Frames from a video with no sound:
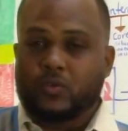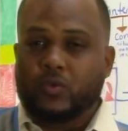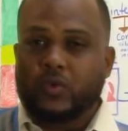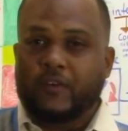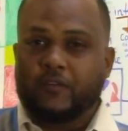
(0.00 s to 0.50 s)

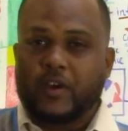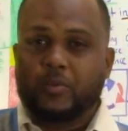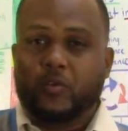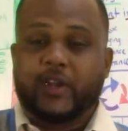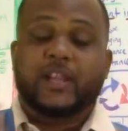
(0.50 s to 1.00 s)

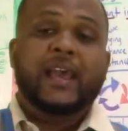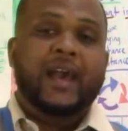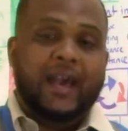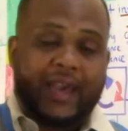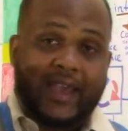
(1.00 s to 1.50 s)
evaporate.
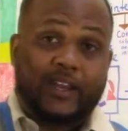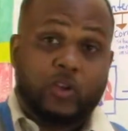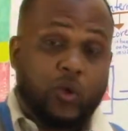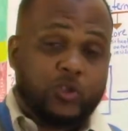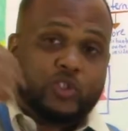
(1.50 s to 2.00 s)
And
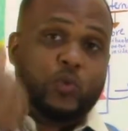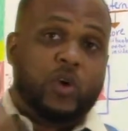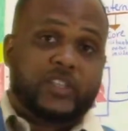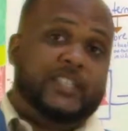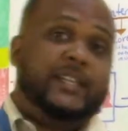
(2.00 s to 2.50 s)
it also
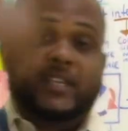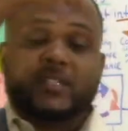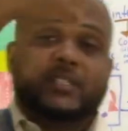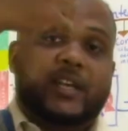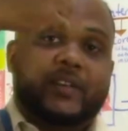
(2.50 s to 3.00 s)
works in the
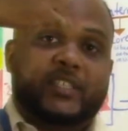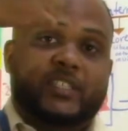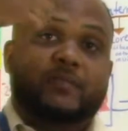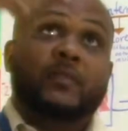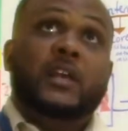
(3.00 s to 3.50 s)
other
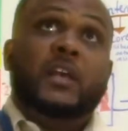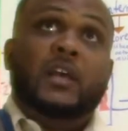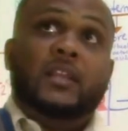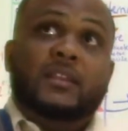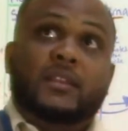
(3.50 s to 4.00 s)
direction.
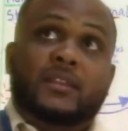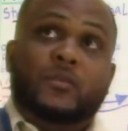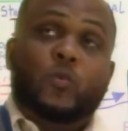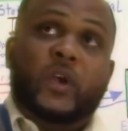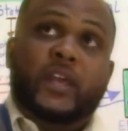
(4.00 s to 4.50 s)

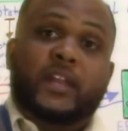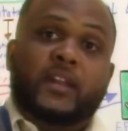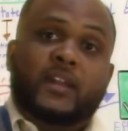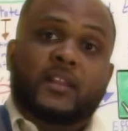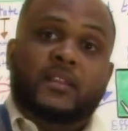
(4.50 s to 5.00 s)

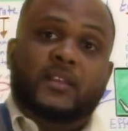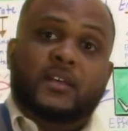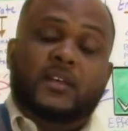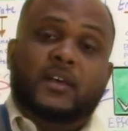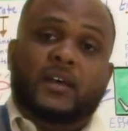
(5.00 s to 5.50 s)
When
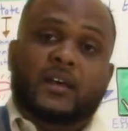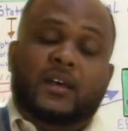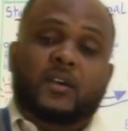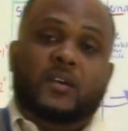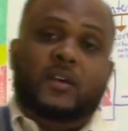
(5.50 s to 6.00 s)

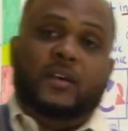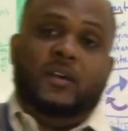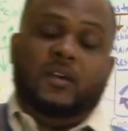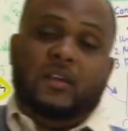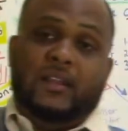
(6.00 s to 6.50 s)

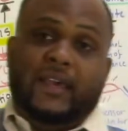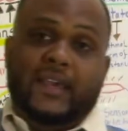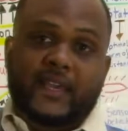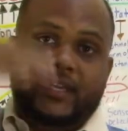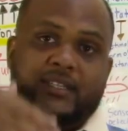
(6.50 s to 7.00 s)
the
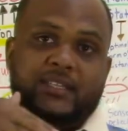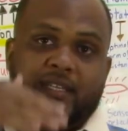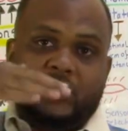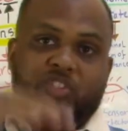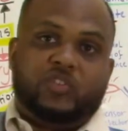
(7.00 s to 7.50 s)
heat
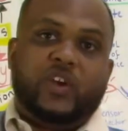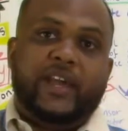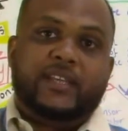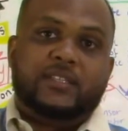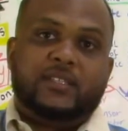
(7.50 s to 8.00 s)

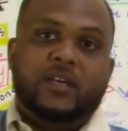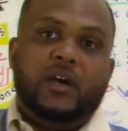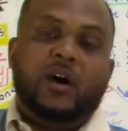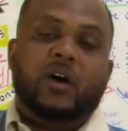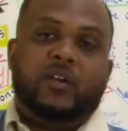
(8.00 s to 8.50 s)
strikes
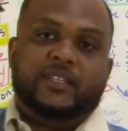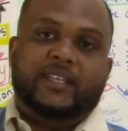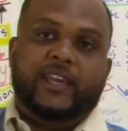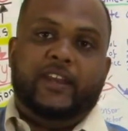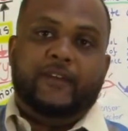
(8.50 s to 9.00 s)
our
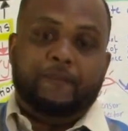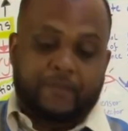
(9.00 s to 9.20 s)
skin,